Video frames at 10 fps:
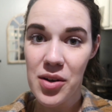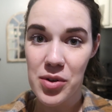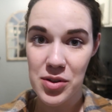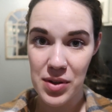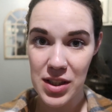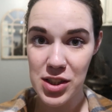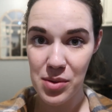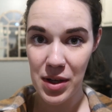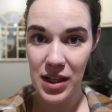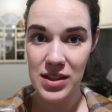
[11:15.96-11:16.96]
we're doing a
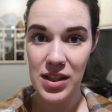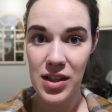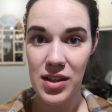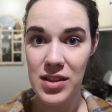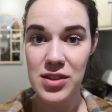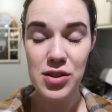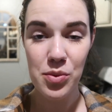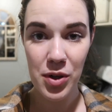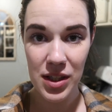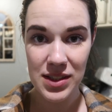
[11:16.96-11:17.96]
sheet pan dinner,
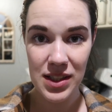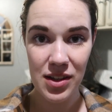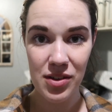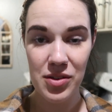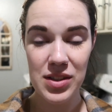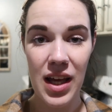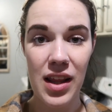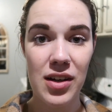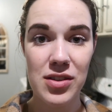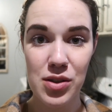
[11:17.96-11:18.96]
super easy to throw
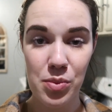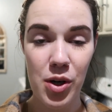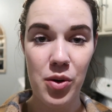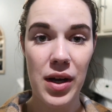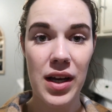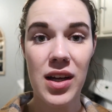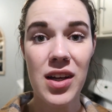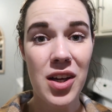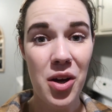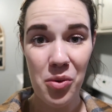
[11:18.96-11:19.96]
together, super quick,
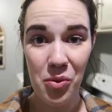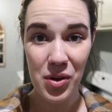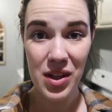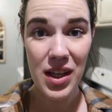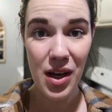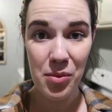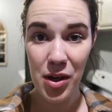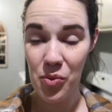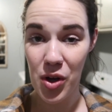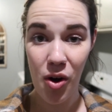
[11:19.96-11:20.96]
really
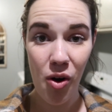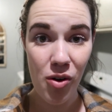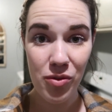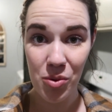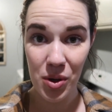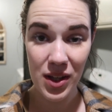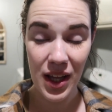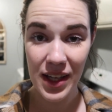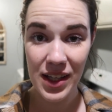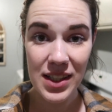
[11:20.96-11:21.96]
yummy. We all 4
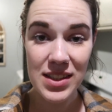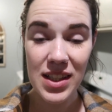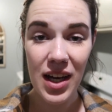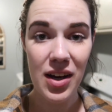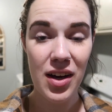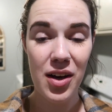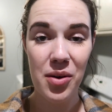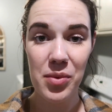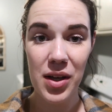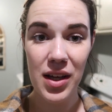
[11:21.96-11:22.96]
like it,
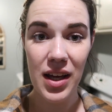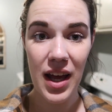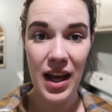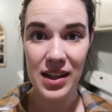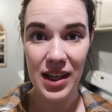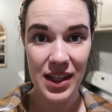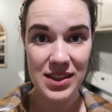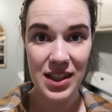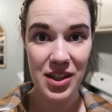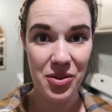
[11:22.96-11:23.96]
and like I
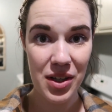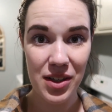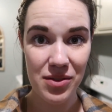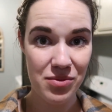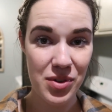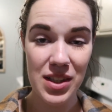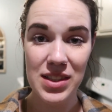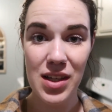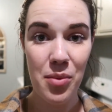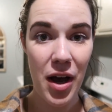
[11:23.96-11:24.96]
said, you can really
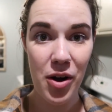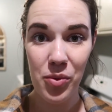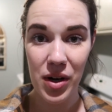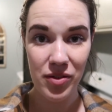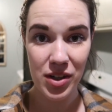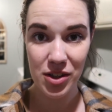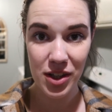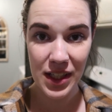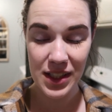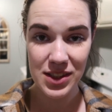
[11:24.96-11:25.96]
sub out whatever
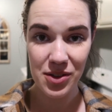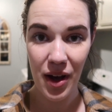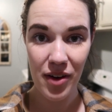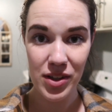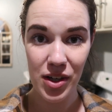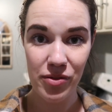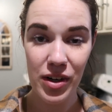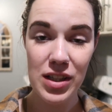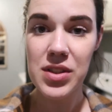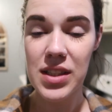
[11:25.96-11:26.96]
ingredients you have in your
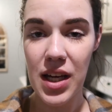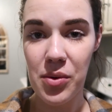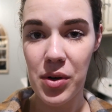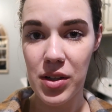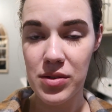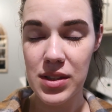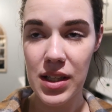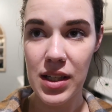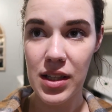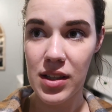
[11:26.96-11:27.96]
fridge. Today we're
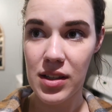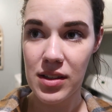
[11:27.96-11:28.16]
using